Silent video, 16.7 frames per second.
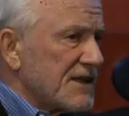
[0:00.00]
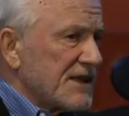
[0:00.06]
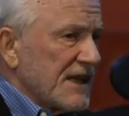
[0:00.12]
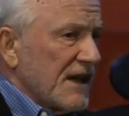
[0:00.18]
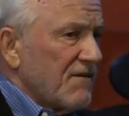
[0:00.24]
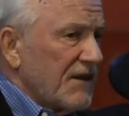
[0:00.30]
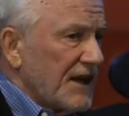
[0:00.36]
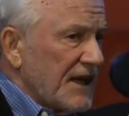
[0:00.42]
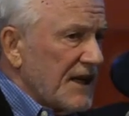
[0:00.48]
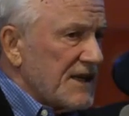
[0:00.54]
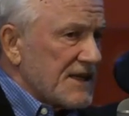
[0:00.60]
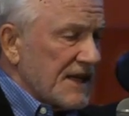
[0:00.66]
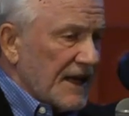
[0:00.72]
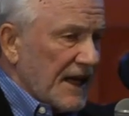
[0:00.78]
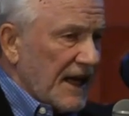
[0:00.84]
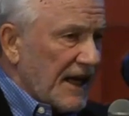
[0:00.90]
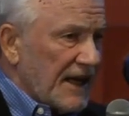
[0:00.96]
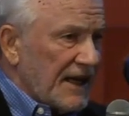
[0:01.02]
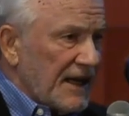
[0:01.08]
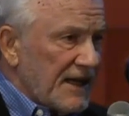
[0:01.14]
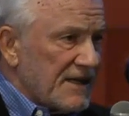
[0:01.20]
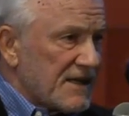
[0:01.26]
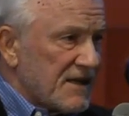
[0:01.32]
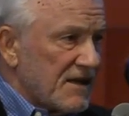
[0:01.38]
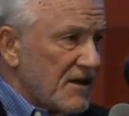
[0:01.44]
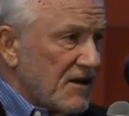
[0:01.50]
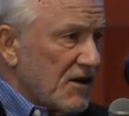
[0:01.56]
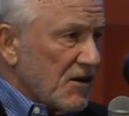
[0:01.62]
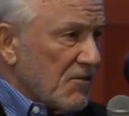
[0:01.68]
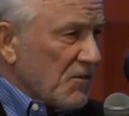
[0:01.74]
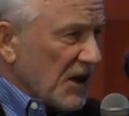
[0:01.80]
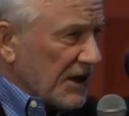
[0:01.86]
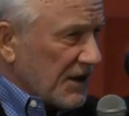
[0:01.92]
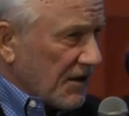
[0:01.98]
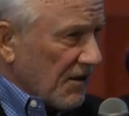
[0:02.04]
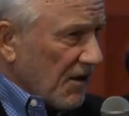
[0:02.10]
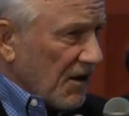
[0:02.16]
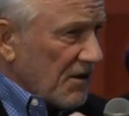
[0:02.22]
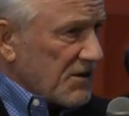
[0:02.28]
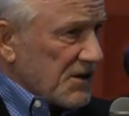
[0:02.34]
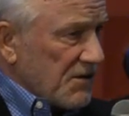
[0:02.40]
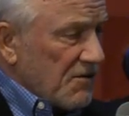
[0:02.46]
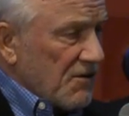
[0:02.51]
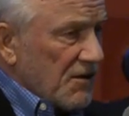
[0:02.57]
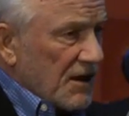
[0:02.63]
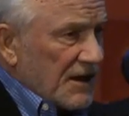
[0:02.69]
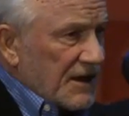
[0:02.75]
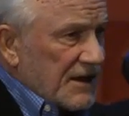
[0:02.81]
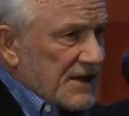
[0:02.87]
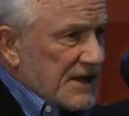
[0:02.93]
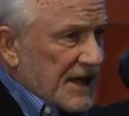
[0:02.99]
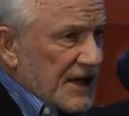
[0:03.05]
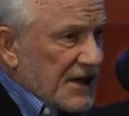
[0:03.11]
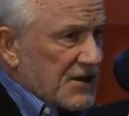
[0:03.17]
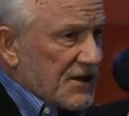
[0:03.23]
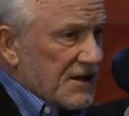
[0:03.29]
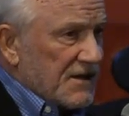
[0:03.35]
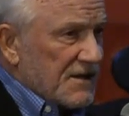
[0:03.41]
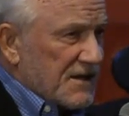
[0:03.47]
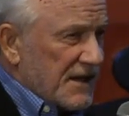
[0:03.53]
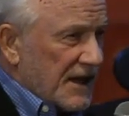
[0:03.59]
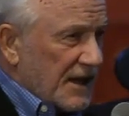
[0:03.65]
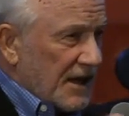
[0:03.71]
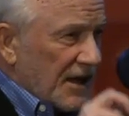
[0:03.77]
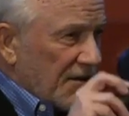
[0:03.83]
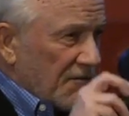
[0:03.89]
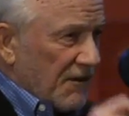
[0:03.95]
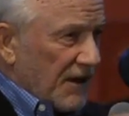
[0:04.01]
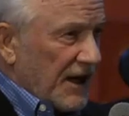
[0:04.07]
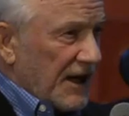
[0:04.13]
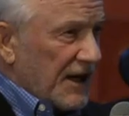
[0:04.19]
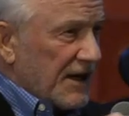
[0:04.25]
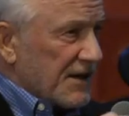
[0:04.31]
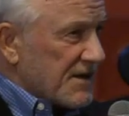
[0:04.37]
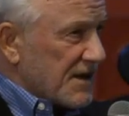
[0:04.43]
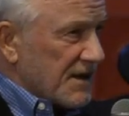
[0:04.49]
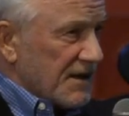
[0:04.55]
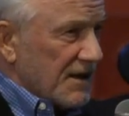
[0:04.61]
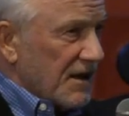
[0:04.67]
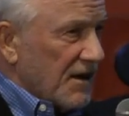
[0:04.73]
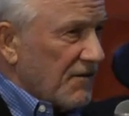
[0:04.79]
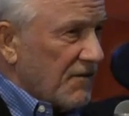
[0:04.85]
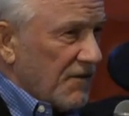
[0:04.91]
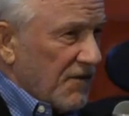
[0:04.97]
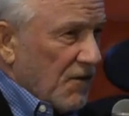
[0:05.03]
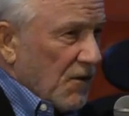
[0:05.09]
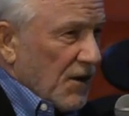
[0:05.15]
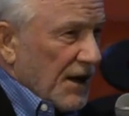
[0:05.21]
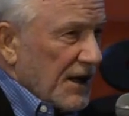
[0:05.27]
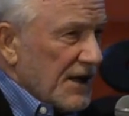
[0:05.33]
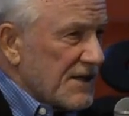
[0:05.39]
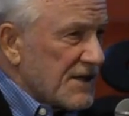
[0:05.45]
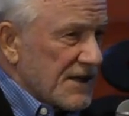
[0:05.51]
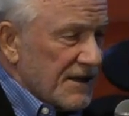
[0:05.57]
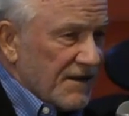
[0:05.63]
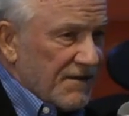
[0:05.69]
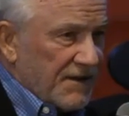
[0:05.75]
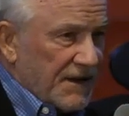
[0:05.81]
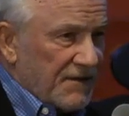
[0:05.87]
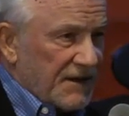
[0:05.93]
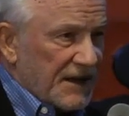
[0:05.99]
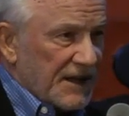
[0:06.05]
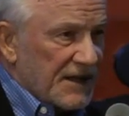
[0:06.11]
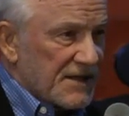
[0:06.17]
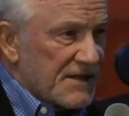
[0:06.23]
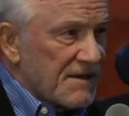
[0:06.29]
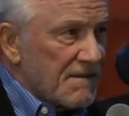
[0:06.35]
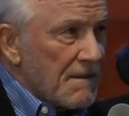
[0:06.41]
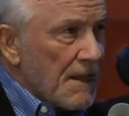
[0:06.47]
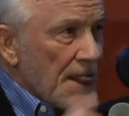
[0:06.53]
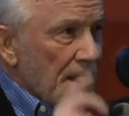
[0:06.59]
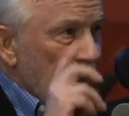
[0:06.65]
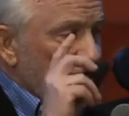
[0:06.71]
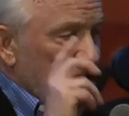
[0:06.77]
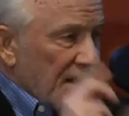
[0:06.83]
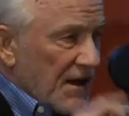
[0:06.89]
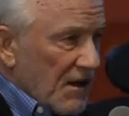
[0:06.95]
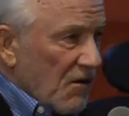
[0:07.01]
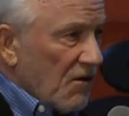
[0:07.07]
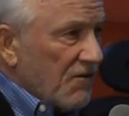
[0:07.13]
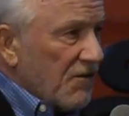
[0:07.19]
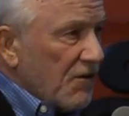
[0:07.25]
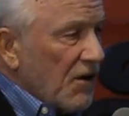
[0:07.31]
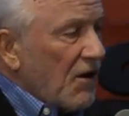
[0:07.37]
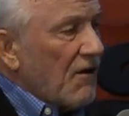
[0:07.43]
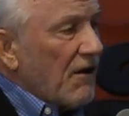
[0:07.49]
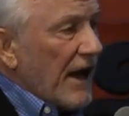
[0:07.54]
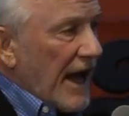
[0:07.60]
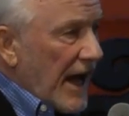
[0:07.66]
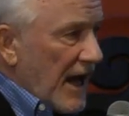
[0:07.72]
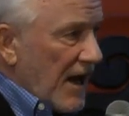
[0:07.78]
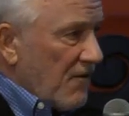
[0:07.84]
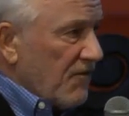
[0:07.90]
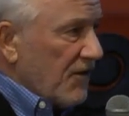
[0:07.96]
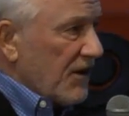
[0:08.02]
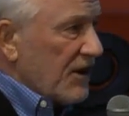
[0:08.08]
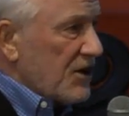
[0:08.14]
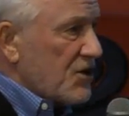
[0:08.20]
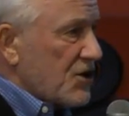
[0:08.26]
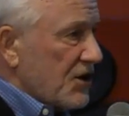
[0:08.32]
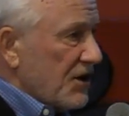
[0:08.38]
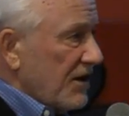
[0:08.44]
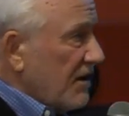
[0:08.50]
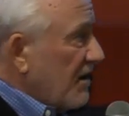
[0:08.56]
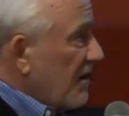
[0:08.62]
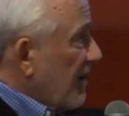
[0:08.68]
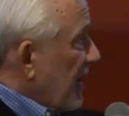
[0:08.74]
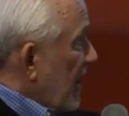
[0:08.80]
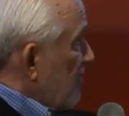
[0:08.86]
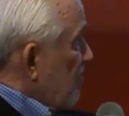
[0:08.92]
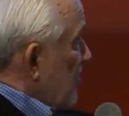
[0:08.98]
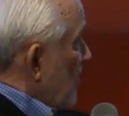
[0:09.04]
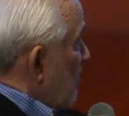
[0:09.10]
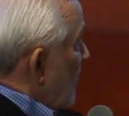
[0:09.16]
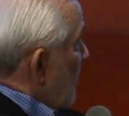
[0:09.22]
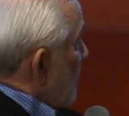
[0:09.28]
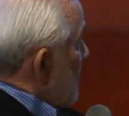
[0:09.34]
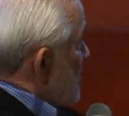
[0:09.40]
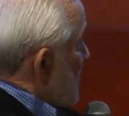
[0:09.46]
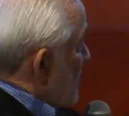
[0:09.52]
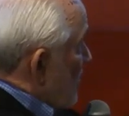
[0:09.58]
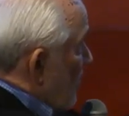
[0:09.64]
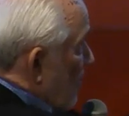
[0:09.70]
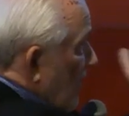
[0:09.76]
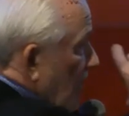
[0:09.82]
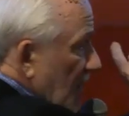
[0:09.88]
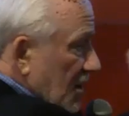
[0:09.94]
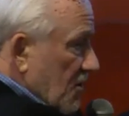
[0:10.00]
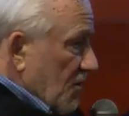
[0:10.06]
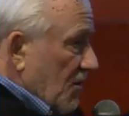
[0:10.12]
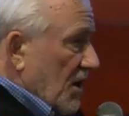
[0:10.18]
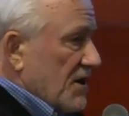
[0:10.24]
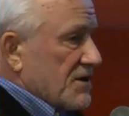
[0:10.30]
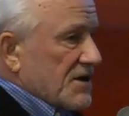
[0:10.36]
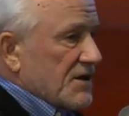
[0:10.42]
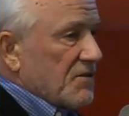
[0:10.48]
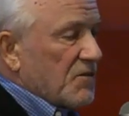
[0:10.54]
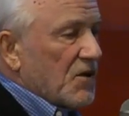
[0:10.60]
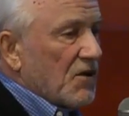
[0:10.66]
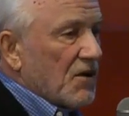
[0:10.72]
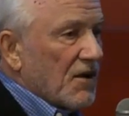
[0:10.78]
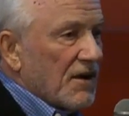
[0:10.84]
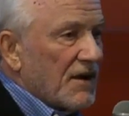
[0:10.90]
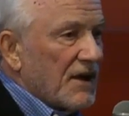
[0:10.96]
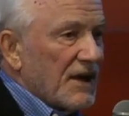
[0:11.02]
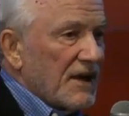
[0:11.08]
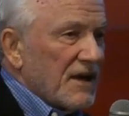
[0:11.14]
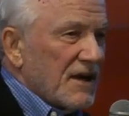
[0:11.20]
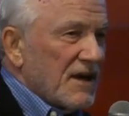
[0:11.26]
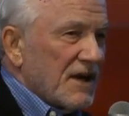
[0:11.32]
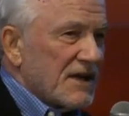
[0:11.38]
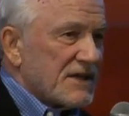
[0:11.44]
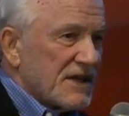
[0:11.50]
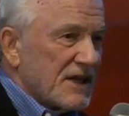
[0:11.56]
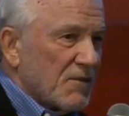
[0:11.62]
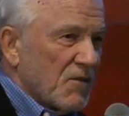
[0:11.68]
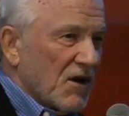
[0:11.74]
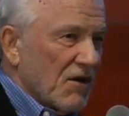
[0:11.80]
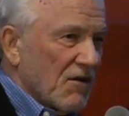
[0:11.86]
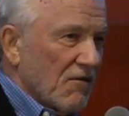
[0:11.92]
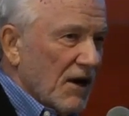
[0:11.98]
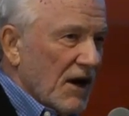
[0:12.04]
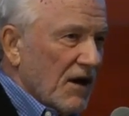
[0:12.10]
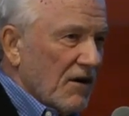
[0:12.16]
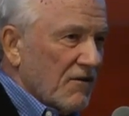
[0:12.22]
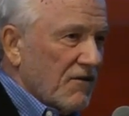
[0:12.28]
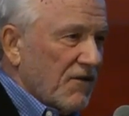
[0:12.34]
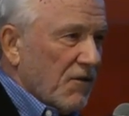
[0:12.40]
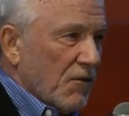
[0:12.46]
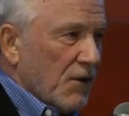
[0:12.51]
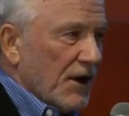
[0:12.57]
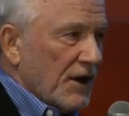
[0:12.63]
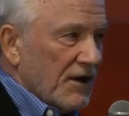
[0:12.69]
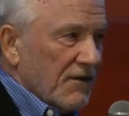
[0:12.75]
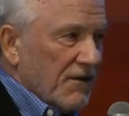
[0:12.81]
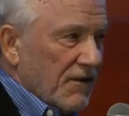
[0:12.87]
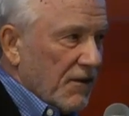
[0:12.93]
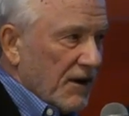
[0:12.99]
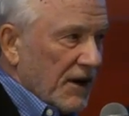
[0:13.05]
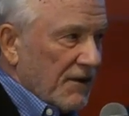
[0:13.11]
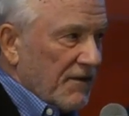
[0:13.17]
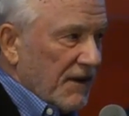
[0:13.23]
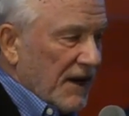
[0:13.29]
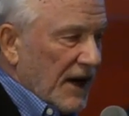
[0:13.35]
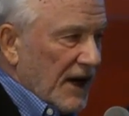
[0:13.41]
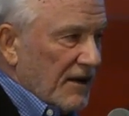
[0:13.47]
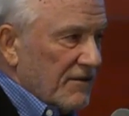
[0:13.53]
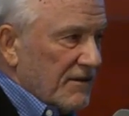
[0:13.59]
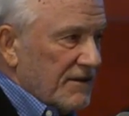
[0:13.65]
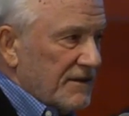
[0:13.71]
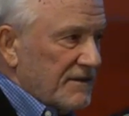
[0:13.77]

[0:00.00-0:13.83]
the 70s and 80s, but there are also organizations that get ratings in the 40s and the 50s. The overall average net promoter score across the board is somewhere around 40 to 45.